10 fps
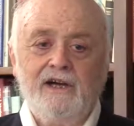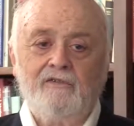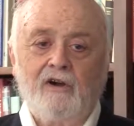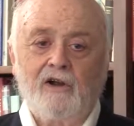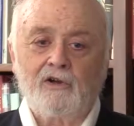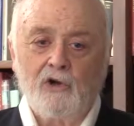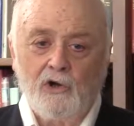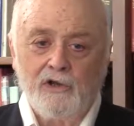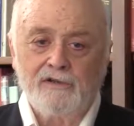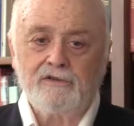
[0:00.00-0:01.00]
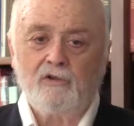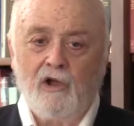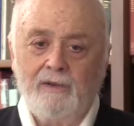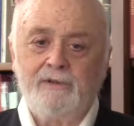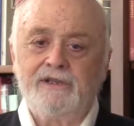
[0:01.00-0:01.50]
of our current
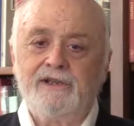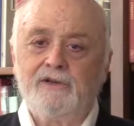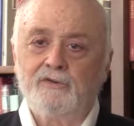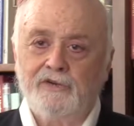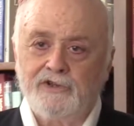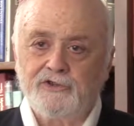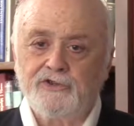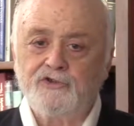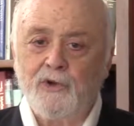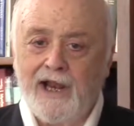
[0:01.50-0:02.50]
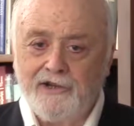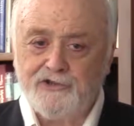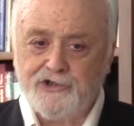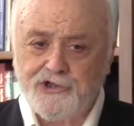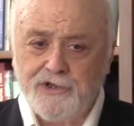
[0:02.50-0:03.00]
climate intervention
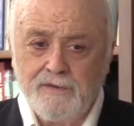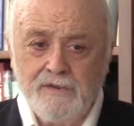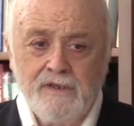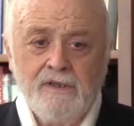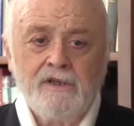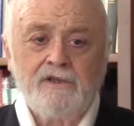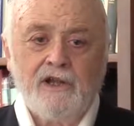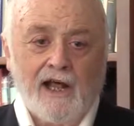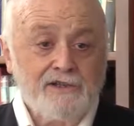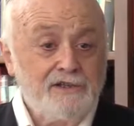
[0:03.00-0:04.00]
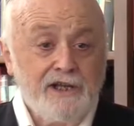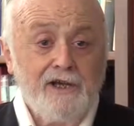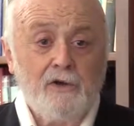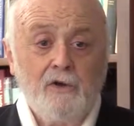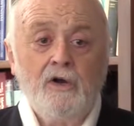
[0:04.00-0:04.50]
strategies, not
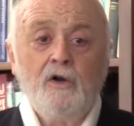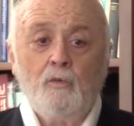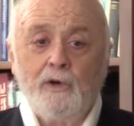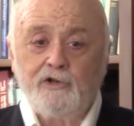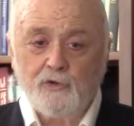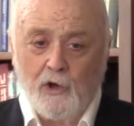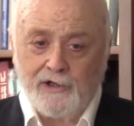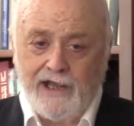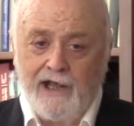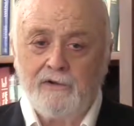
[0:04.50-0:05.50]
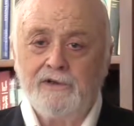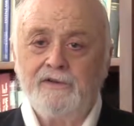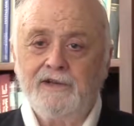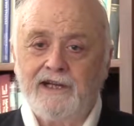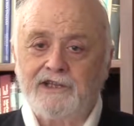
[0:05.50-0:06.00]
until we draw down
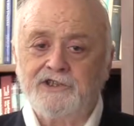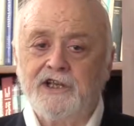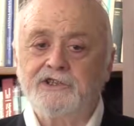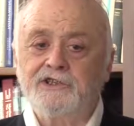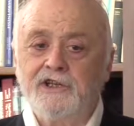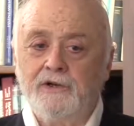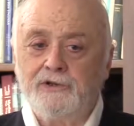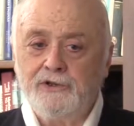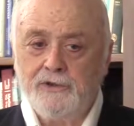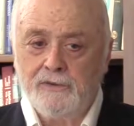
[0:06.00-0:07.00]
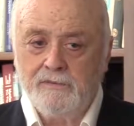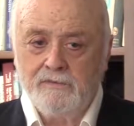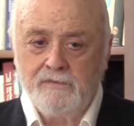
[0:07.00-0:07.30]
the excess CO2.